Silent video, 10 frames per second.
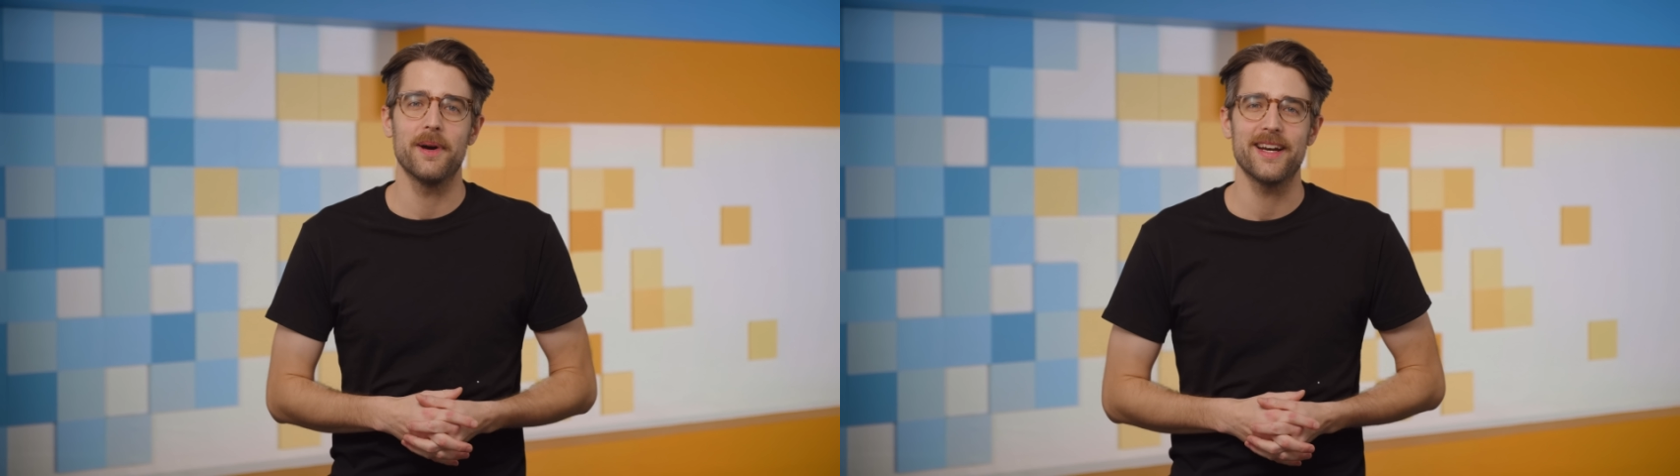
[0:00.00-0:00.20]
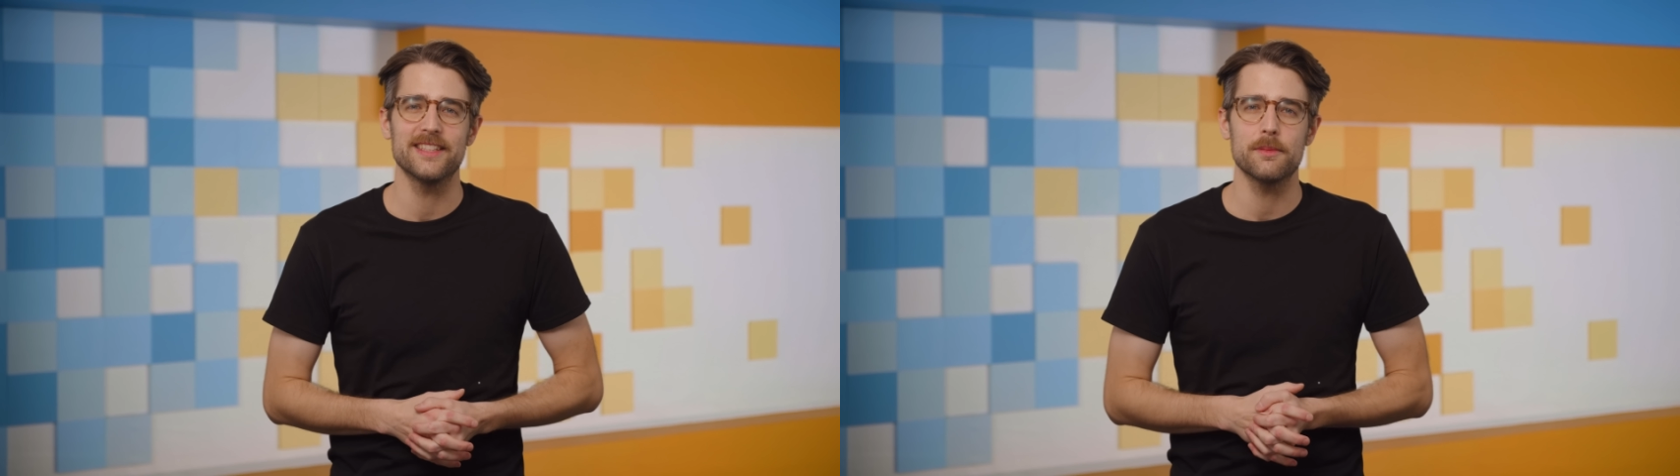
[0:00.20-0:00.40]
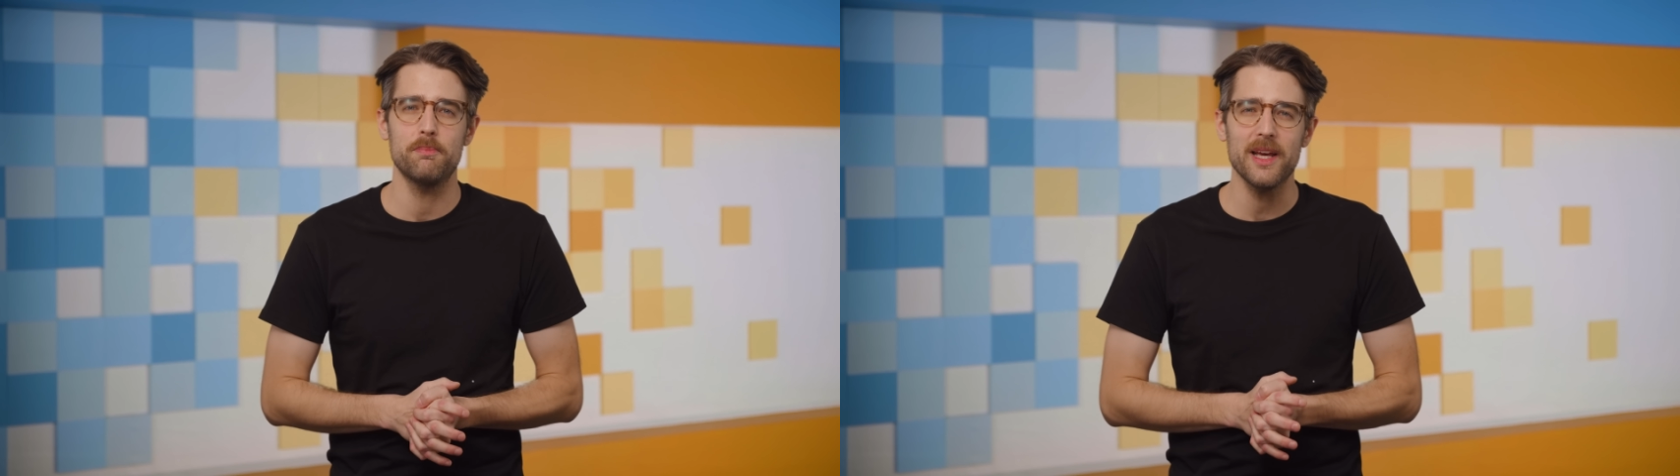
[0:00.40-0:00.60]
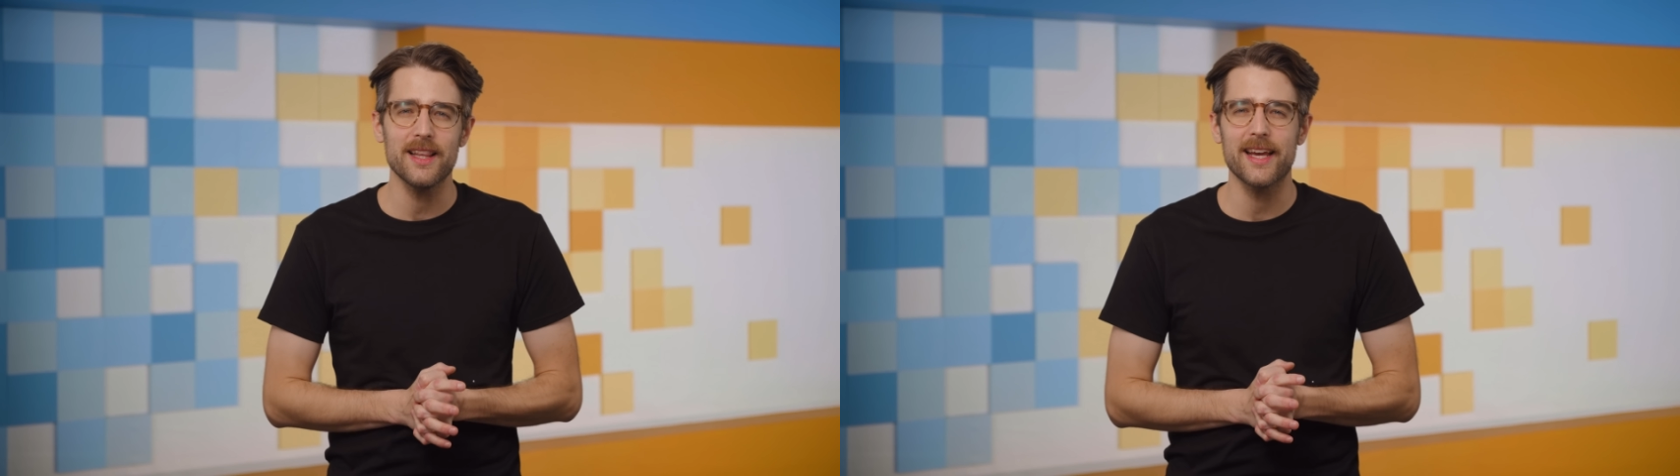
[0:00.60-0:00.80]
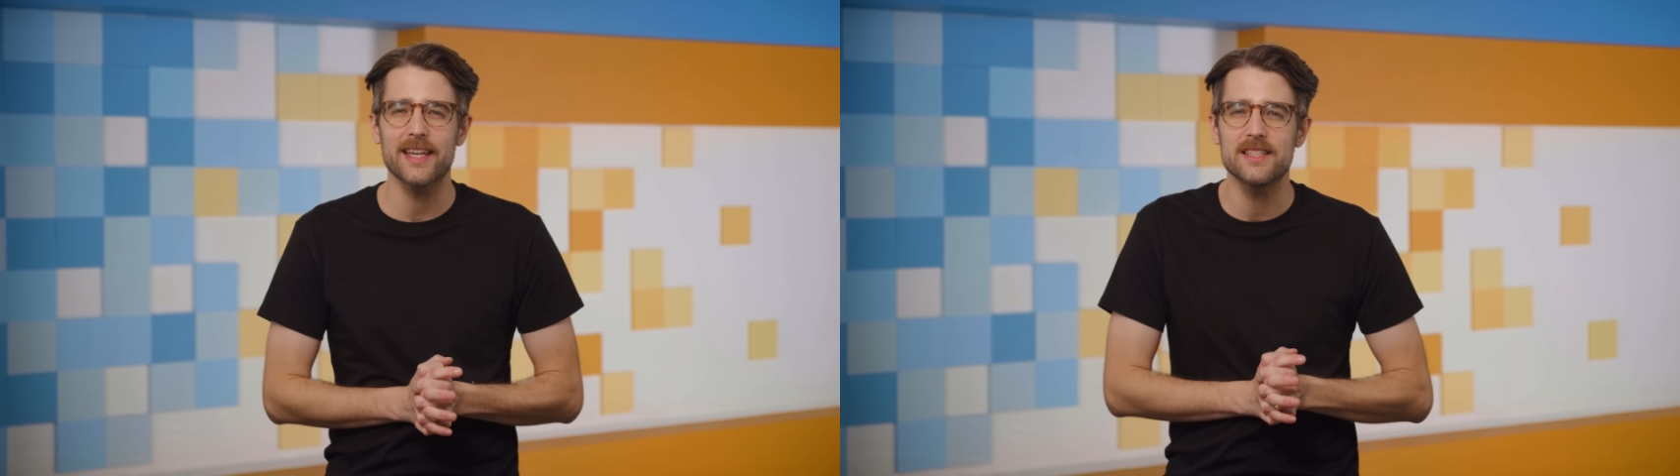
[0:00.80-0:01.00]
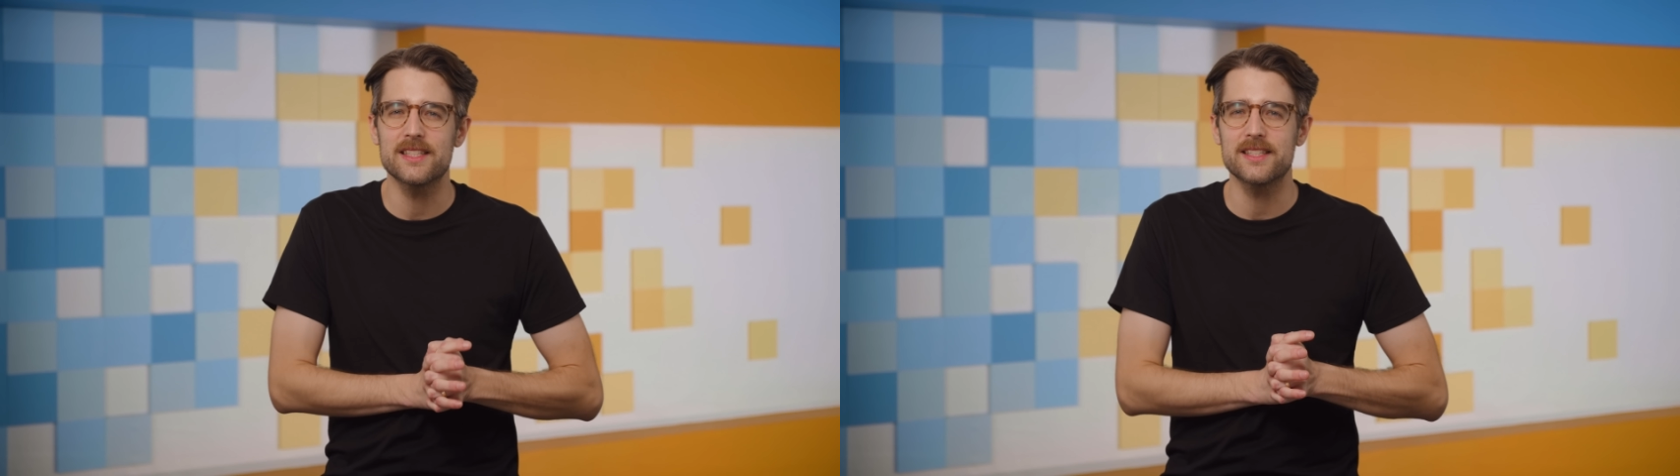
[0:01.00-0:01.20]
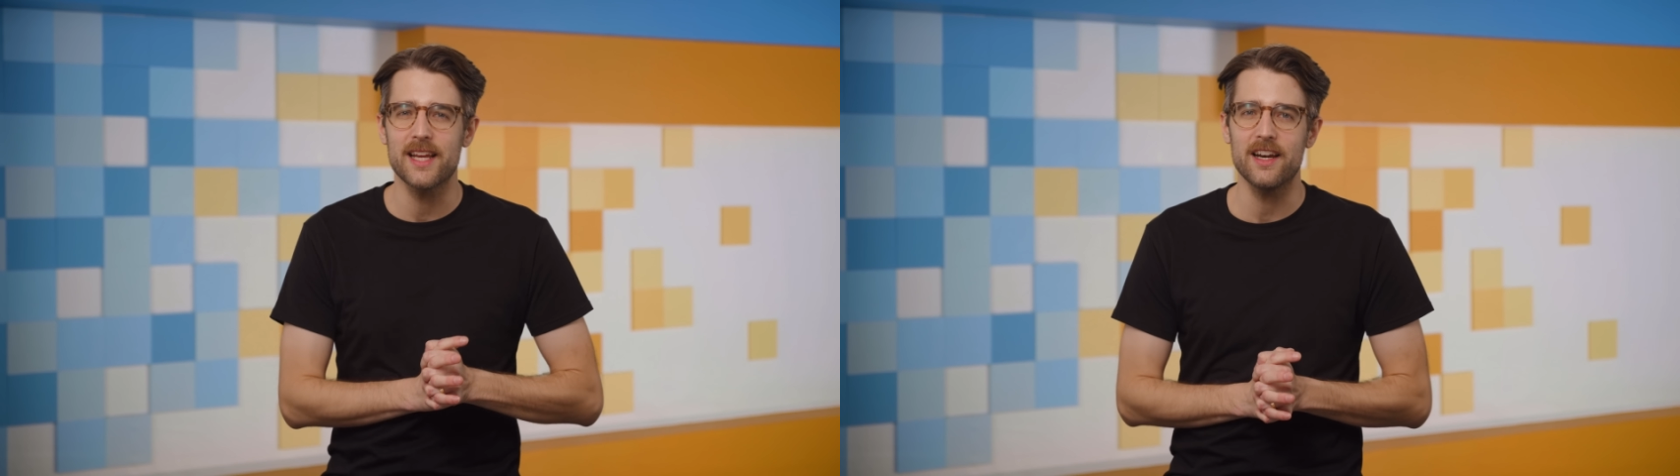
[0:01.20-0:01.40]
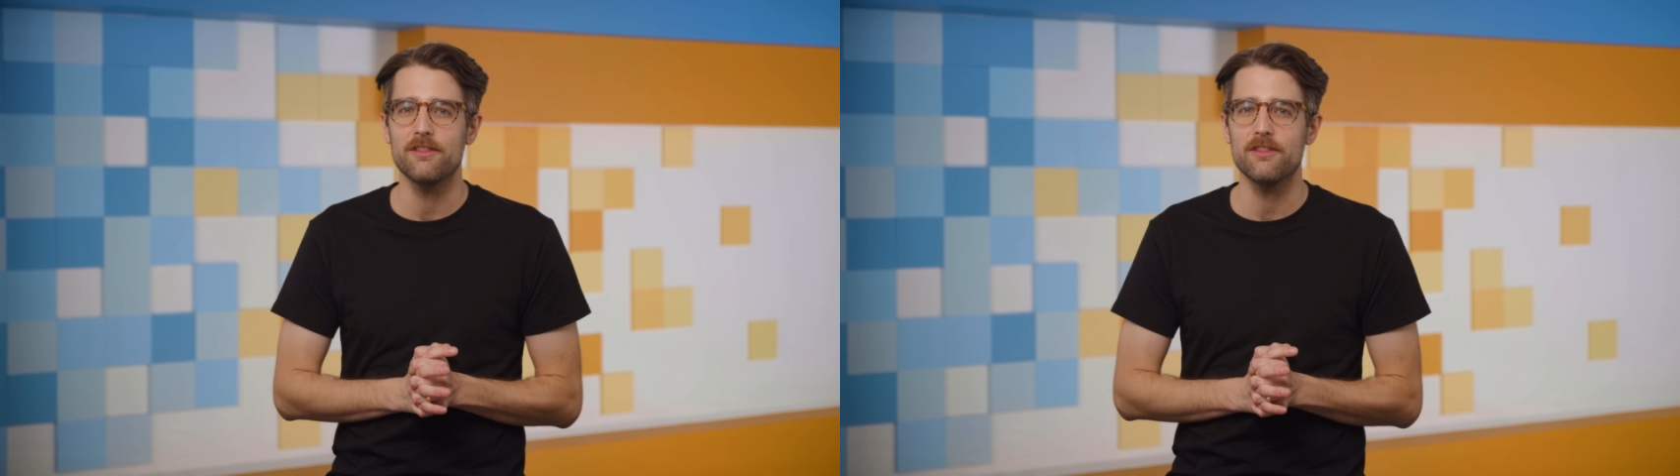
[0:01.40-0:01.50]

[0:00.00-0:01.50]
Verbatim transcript: but it's a bit like instead